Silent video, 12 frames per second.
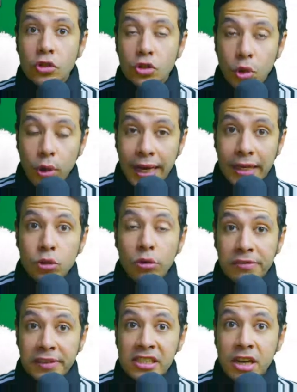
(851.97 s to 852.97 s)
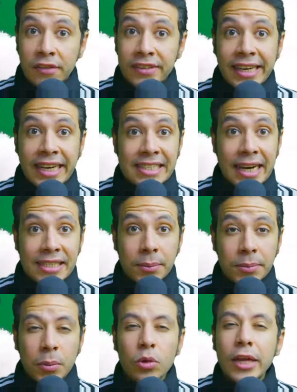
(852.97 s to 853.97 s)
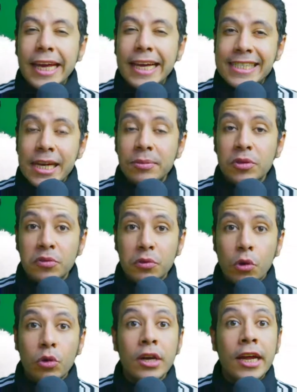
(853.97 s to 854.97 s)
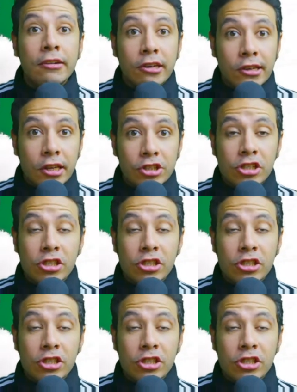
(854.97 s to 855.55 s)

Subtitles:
No head or face covering is acceptable except for religious